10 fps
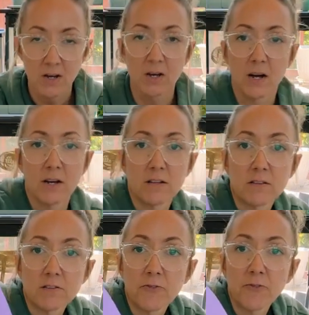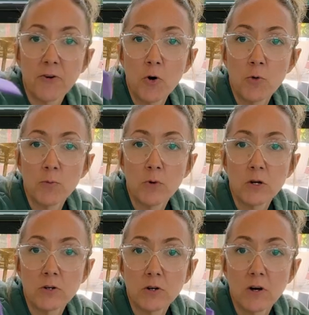kind of this foam
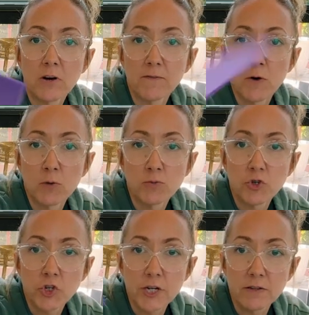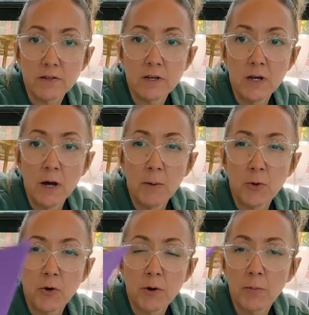sheet, but
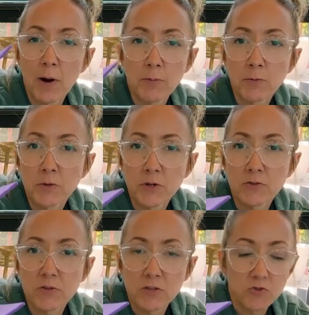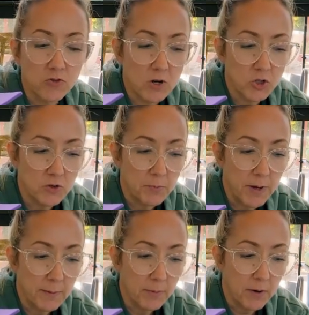you could probably use construction
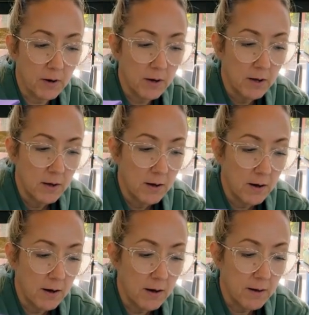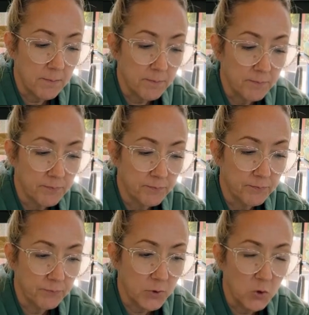paper or
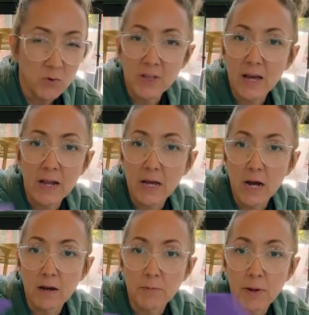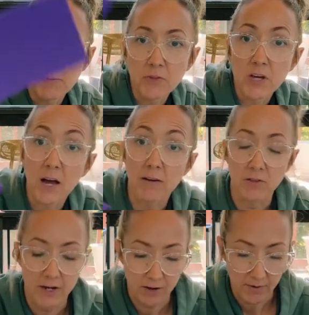really any kind of paper that you have
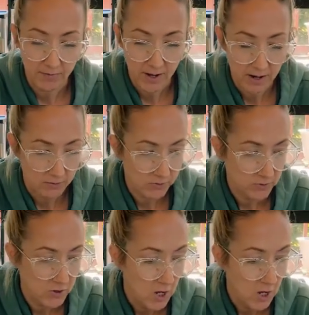laying around the house.